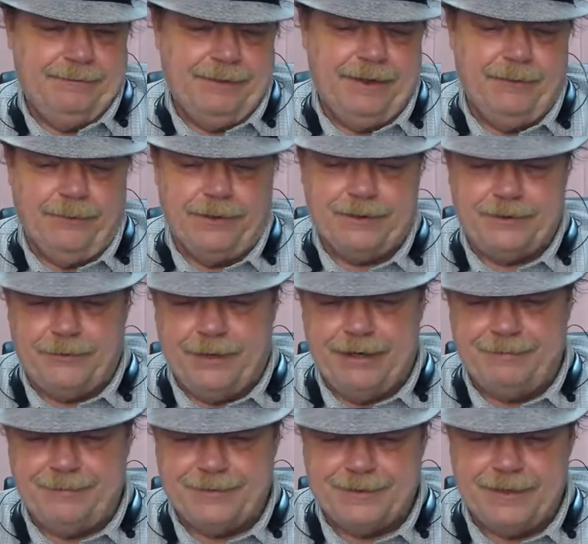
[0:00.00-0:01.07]
it works
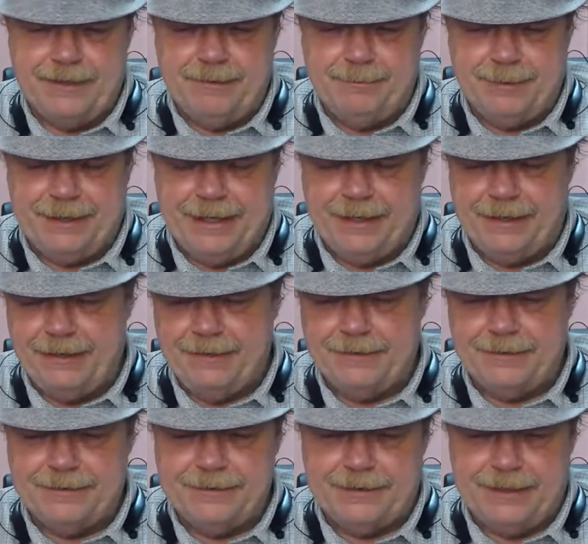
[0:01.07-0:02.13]
great for some, but not
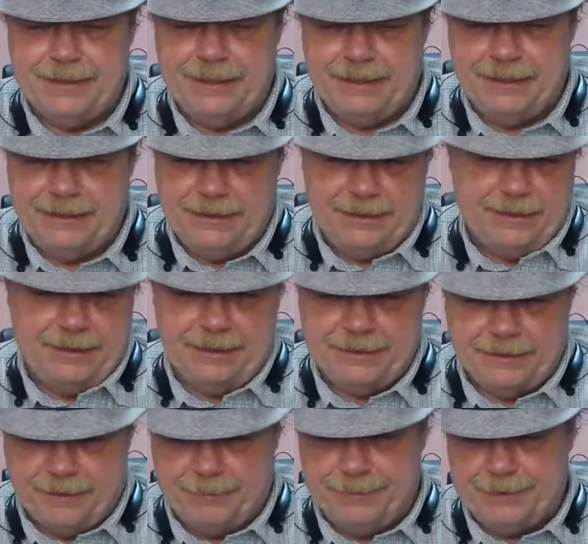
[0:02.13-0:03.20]
others. And
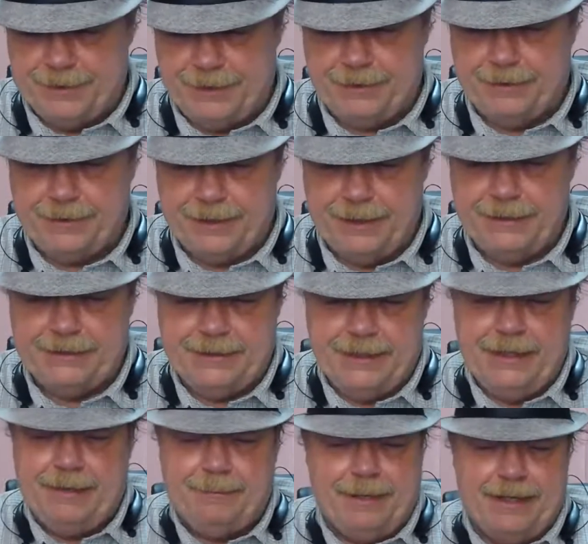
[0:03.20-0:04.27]
in your particular case,
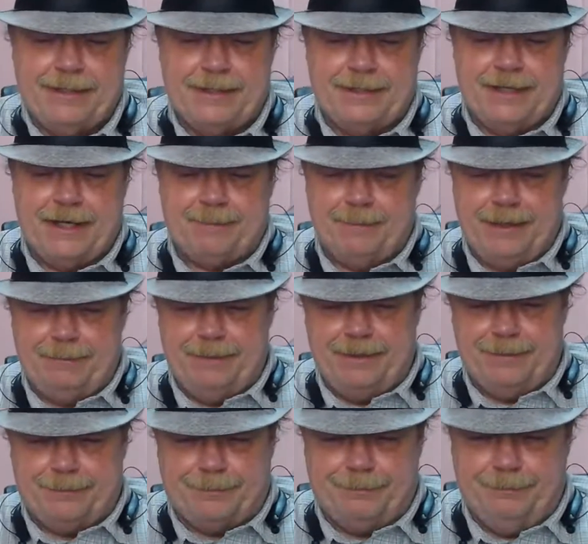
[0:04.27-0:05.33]
yeah, Magic Jack may be
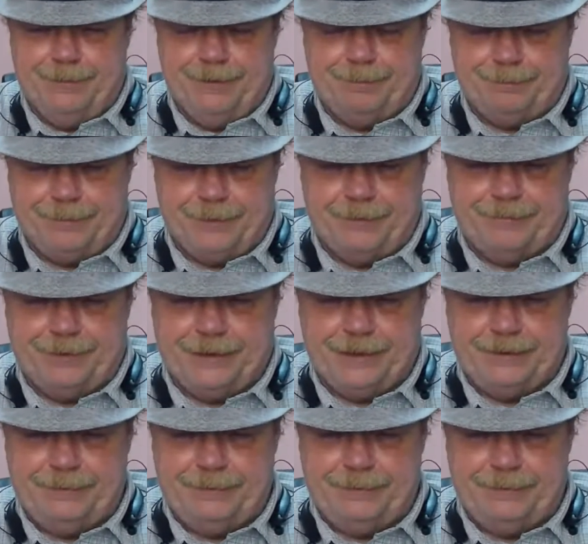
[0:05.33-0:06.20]
the perfect,